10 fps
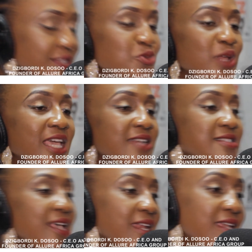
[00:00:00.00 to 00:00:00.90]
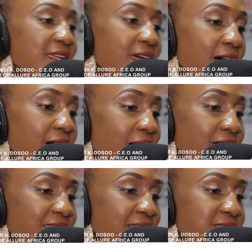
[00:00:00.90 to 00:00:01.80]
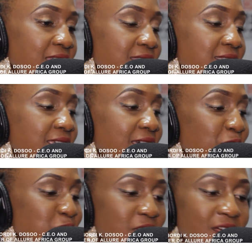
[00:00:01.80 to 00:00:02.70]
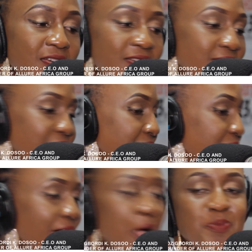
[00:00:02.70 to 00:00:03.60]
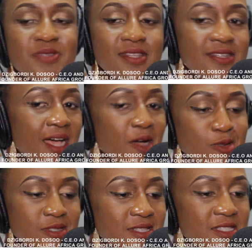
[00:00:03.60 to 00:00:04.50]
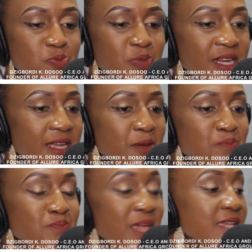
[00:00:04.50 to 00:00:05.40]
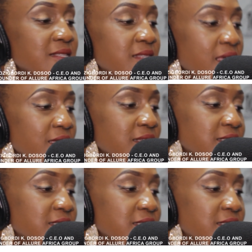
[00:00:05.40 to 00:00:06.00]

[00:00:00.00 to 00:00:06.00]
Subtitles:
it's really exciting. In our 10th year, after ups and downs, it's been an amazing